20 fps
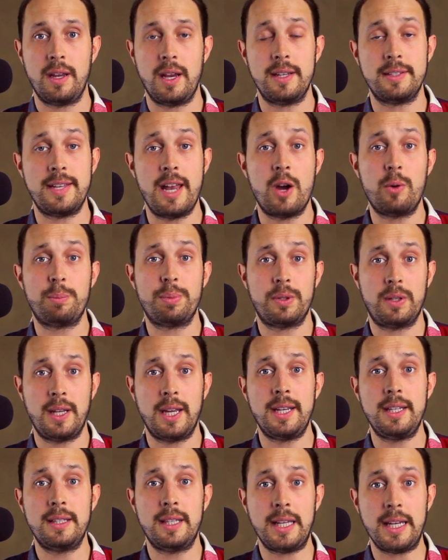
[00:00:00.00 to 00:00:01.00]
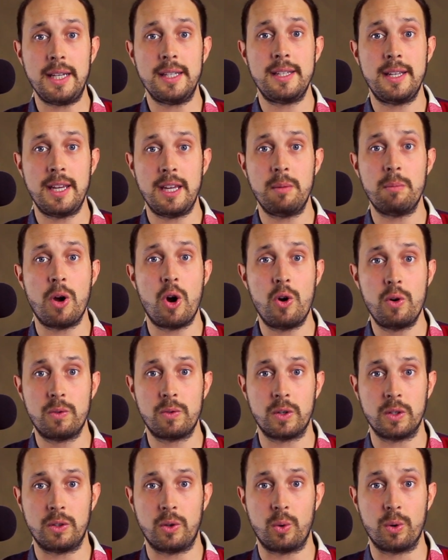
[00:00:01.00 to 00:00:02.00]
is now plainly Team
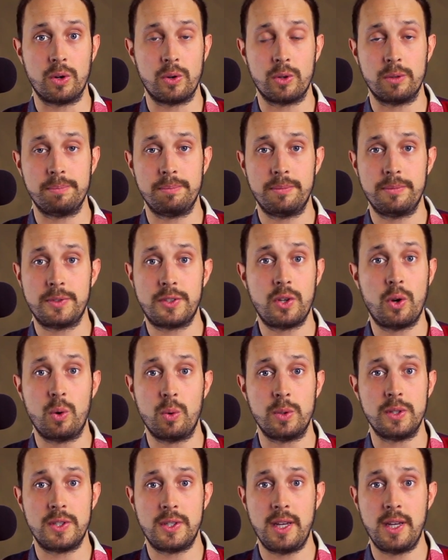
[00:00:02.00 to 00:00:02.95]
Overlord, or so it would